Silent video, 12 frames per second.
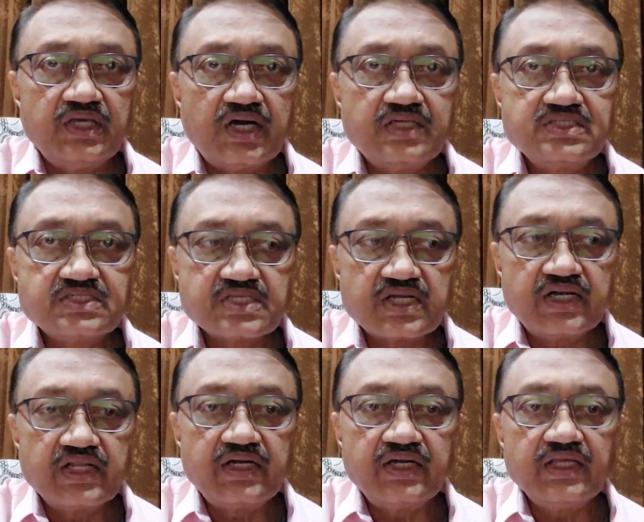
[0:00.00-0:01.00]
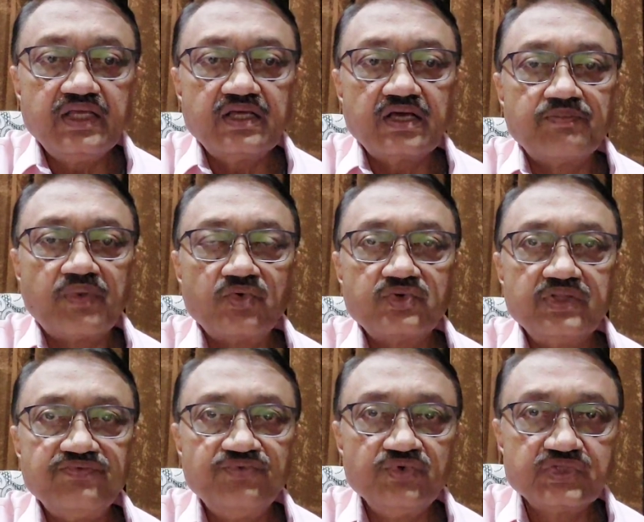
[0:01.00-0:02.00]
uncertainty about
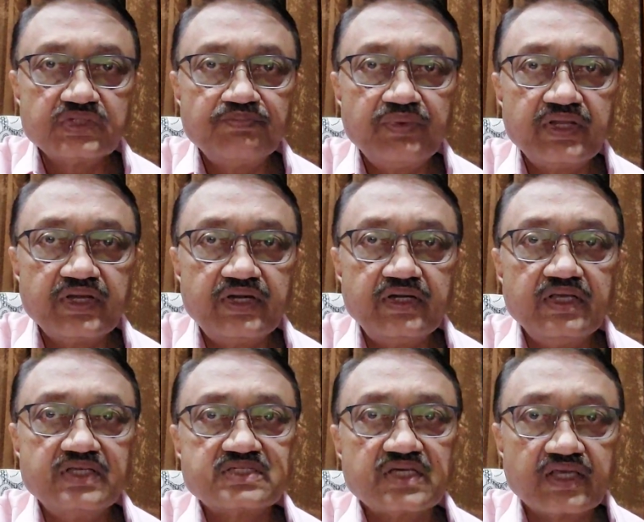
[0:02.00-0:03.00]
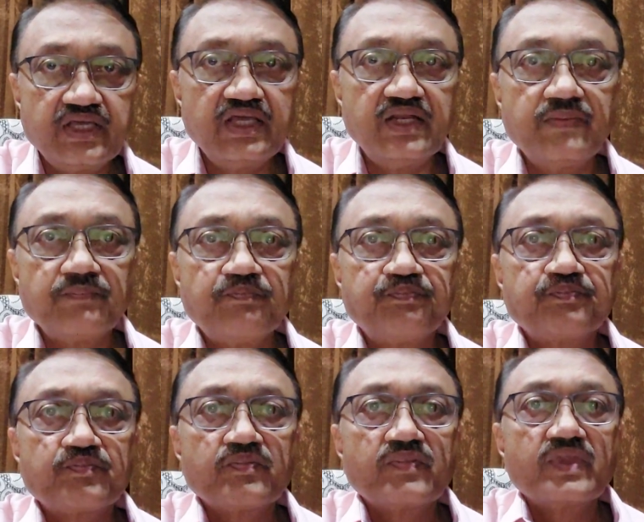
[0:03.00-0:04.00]
the future period is again
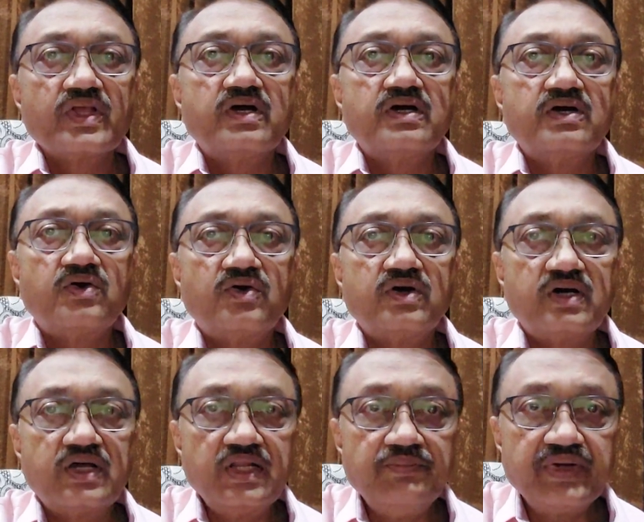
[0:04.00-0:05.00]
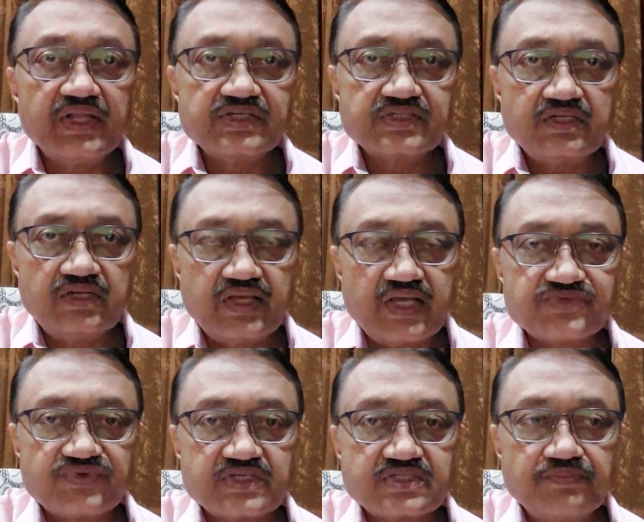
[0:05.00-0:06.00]
a limitation
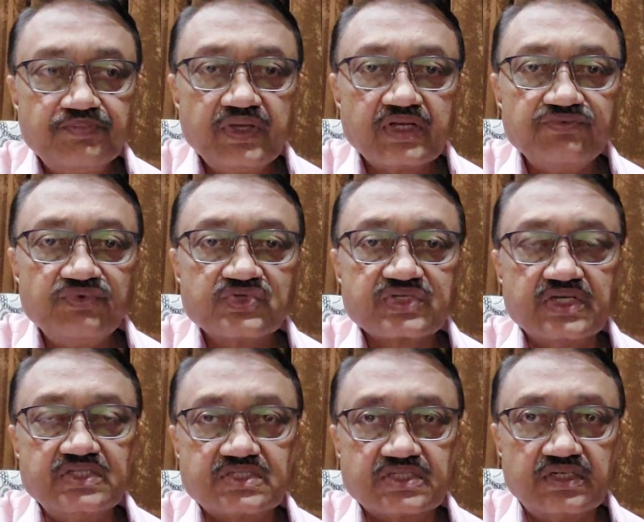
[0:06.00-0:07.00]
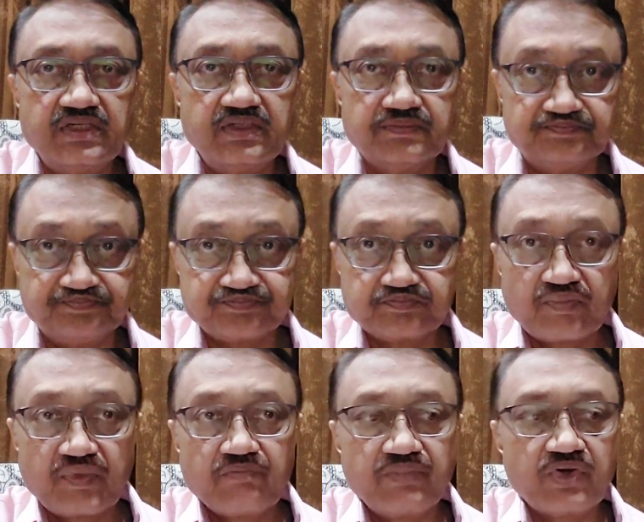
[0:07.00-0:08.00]
as far as the peer review is concerned,
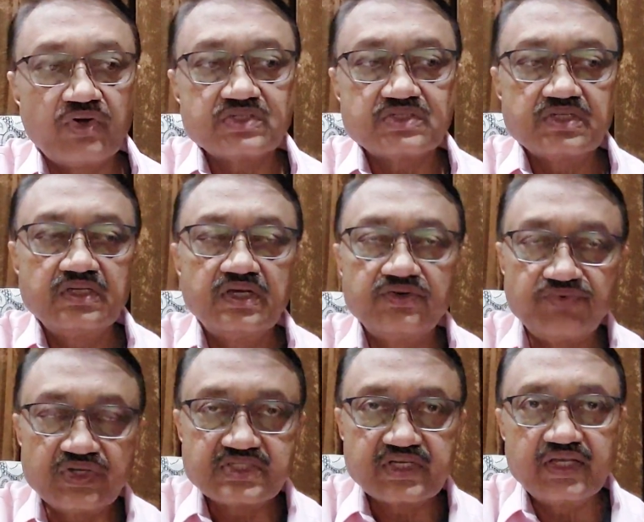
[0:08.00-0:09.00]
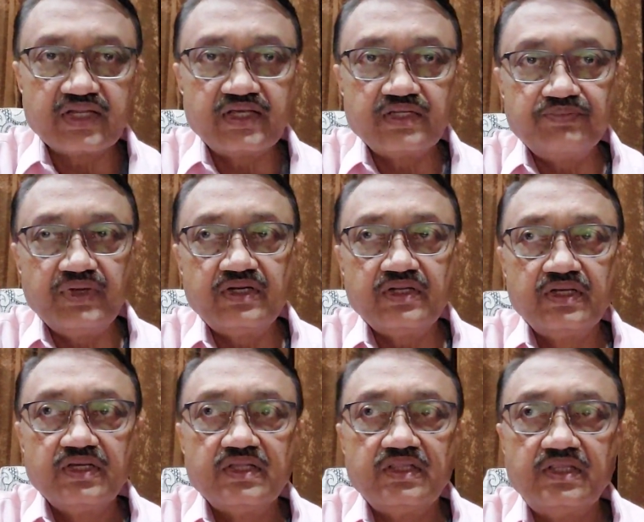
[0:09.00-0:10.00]
because once again I repeat,
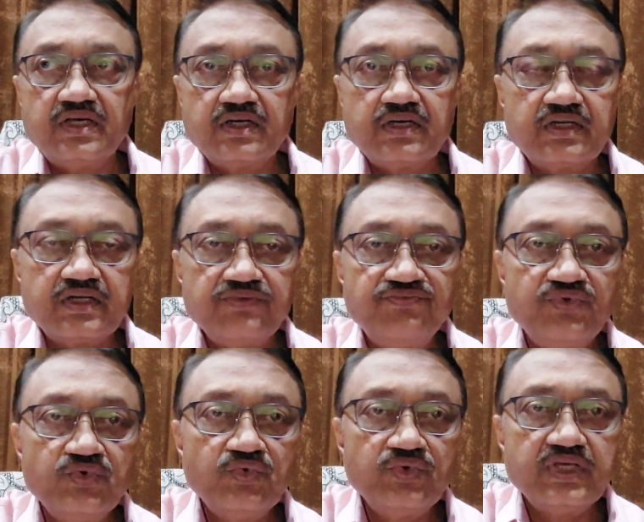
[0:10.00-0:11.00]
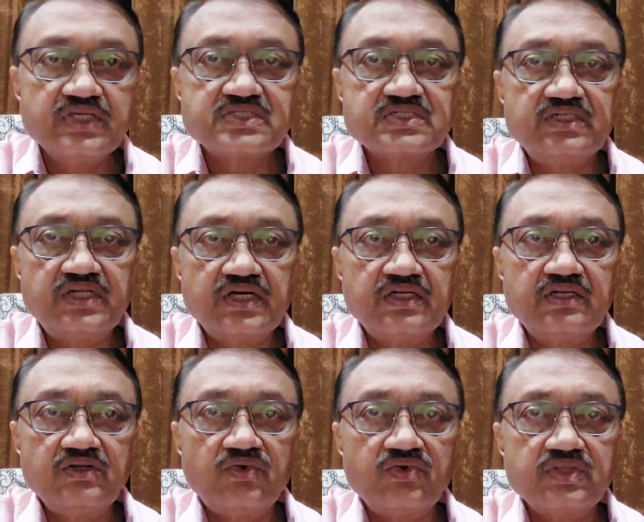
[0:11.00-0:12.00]
the review is
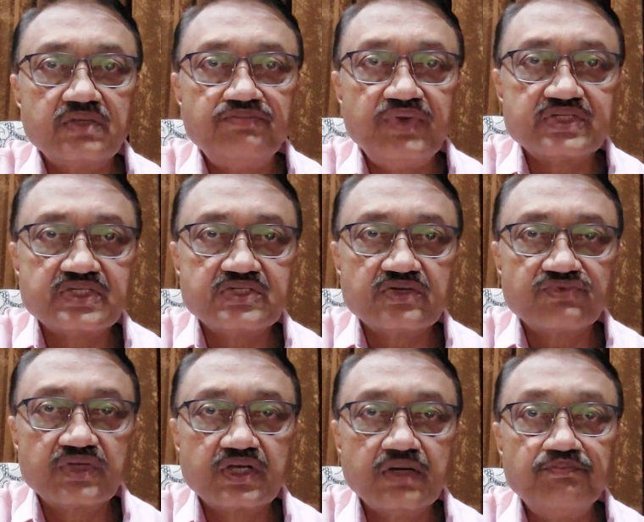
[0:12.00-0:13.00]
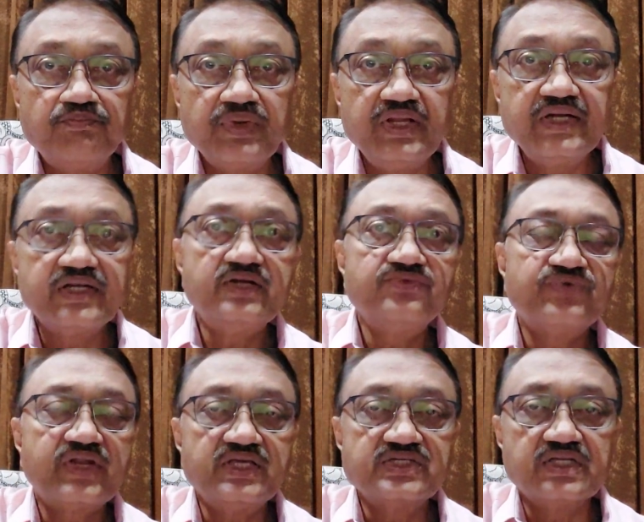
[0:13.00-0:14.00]
done on the basis of the completed
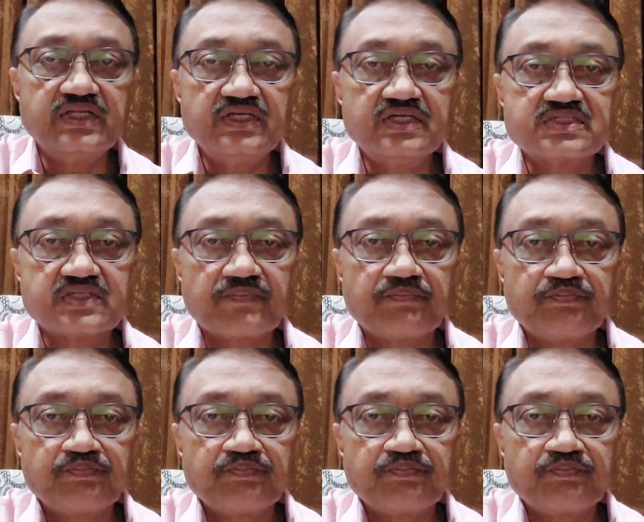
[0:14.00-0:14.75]
financial years,